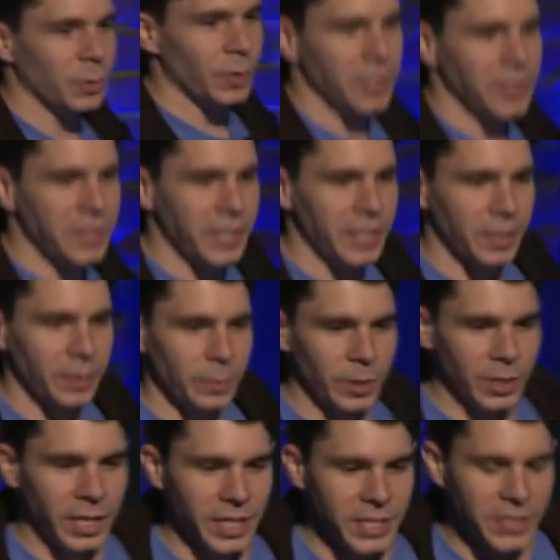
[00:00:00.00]
one
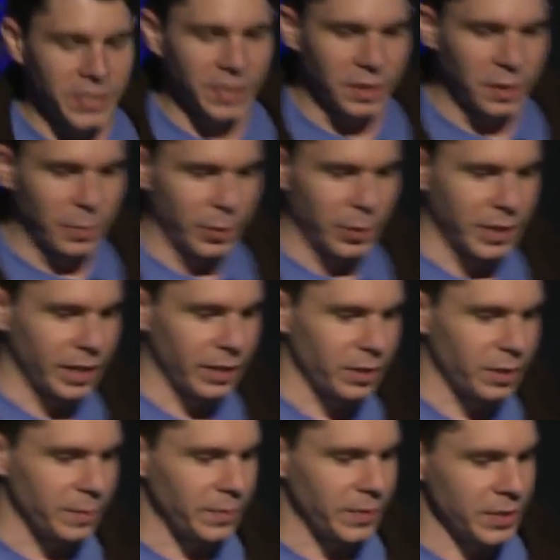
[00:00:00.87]
last thing to point
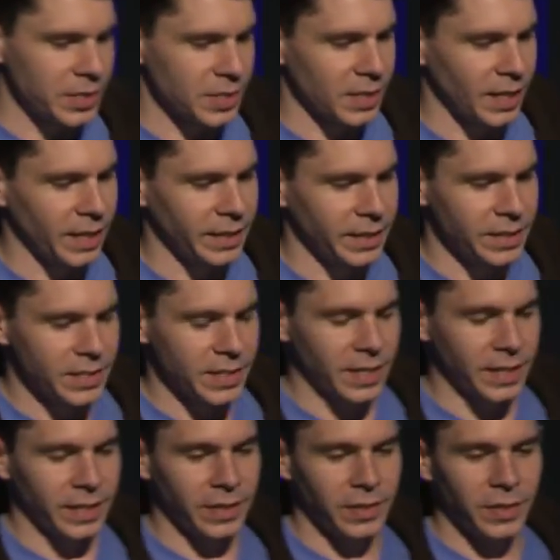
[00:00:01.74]
out on this slide is
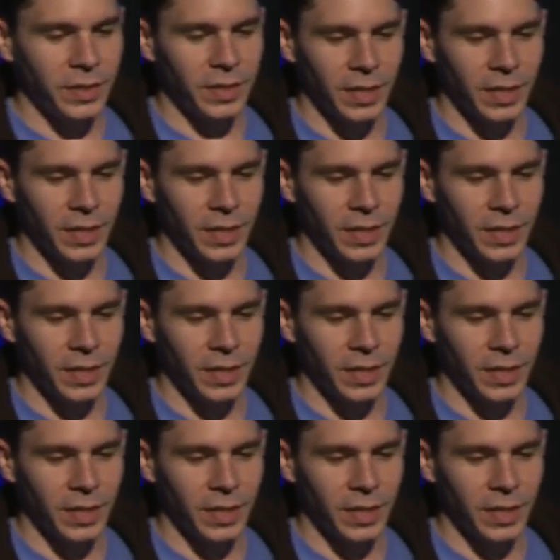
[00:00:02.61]
that